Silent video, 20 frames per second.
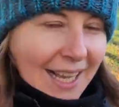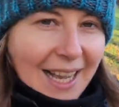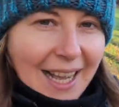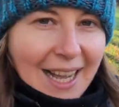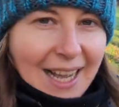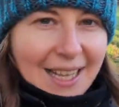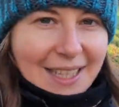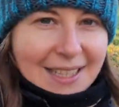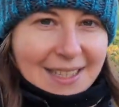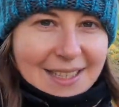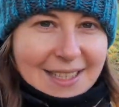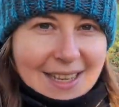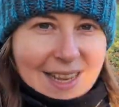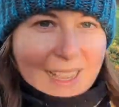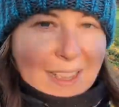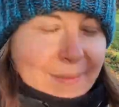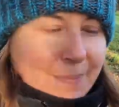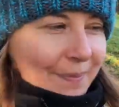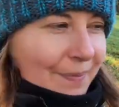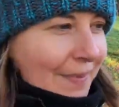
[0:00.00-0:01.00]
and
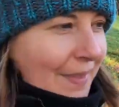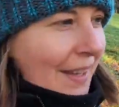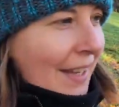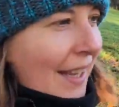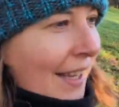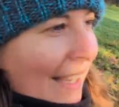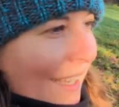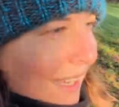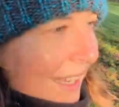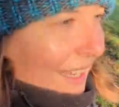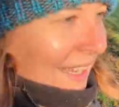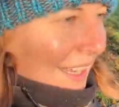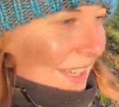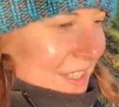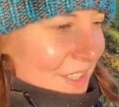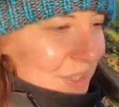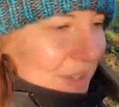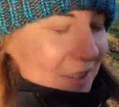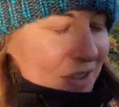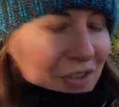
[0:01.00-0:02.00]

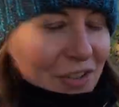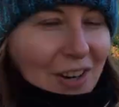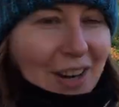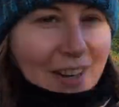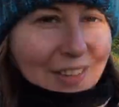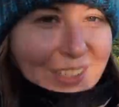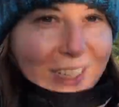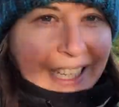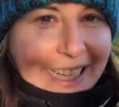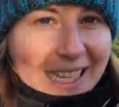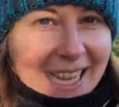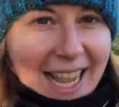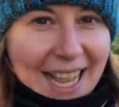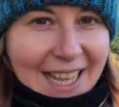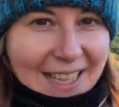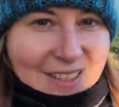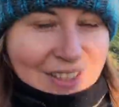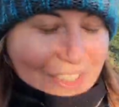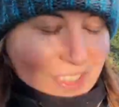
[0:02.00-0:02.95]
so I was driving again